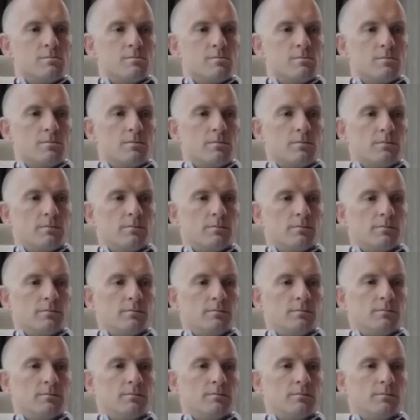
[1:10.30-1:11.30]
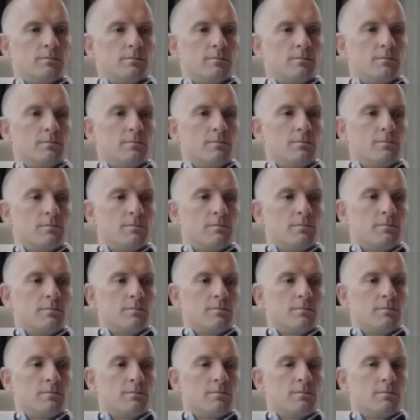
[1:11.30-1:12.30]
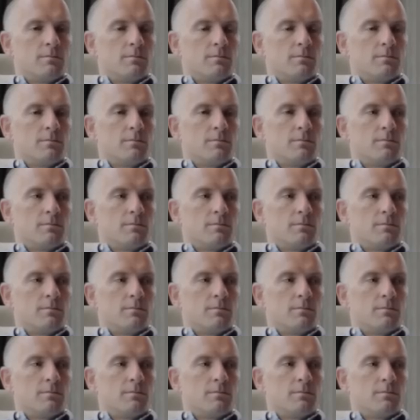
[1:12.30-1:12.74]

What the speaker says: This person isn't speaking.